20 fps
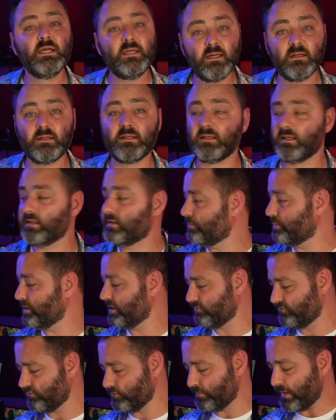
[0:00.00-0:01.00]
Yes, it's a bit
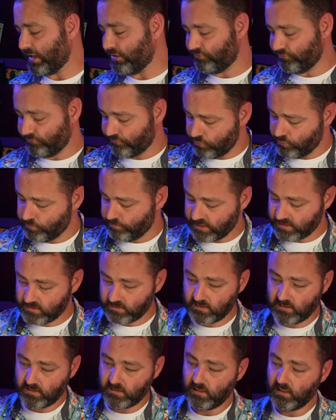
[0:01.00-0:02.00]
of a mouthful, but
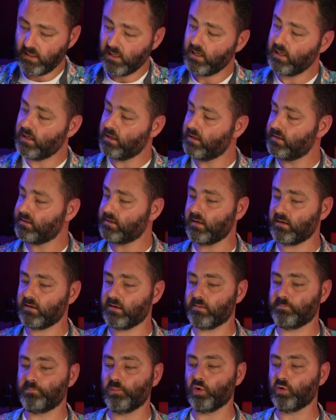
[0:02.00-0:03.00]
let's get
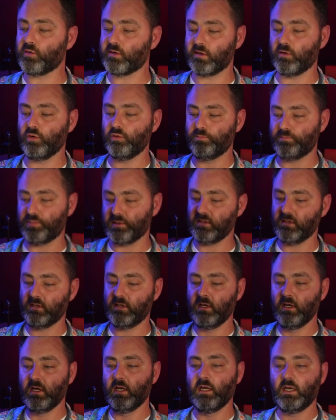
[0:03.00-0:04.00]
this box open.
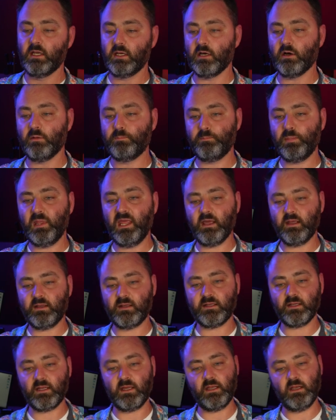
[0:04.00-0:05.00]
Now,
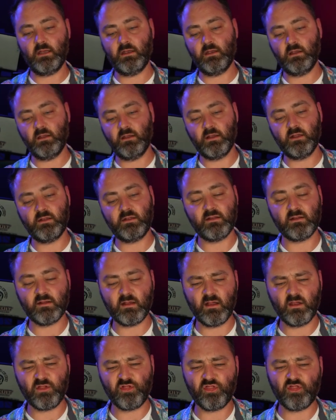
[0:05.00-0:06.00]
PXN, this is
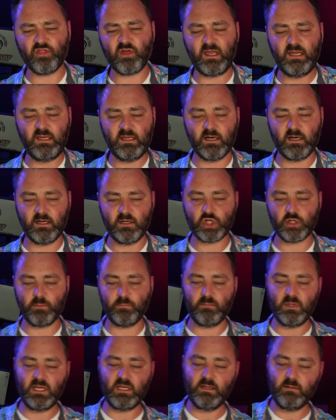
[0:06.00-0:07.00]
a
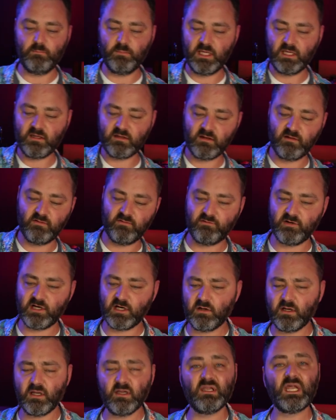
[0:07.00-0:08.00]
300mm
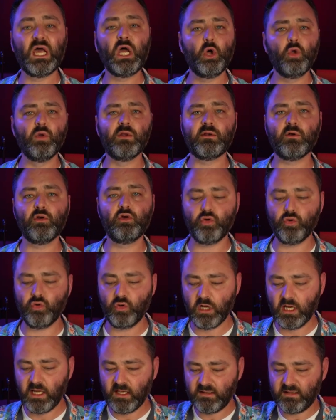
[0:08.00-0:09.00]
variant. They also do,
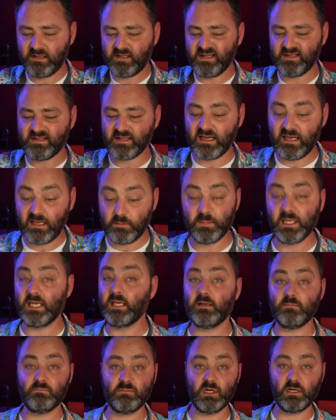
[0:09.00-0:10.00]
this is
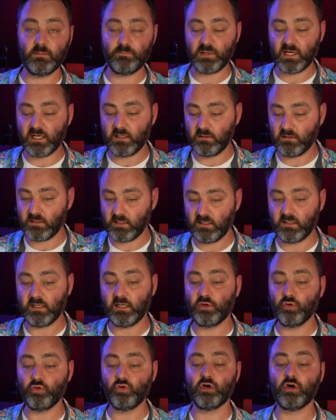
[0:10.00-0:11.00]
aluminium apparently, they
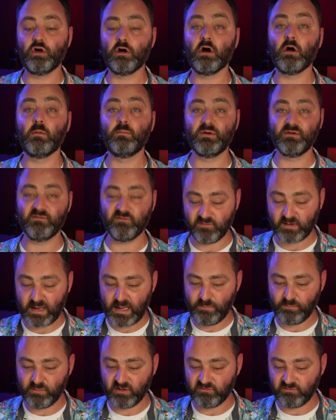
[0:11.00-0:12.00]
do a carbon
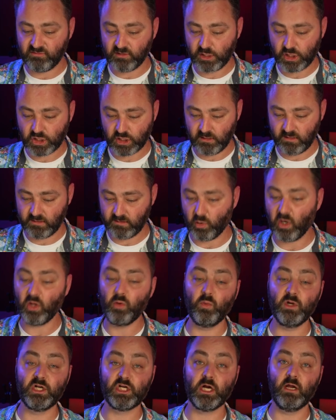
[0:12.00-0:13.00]
fiber version as well,
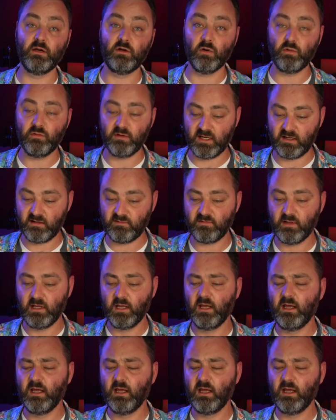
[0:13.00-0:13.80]
which I don't have.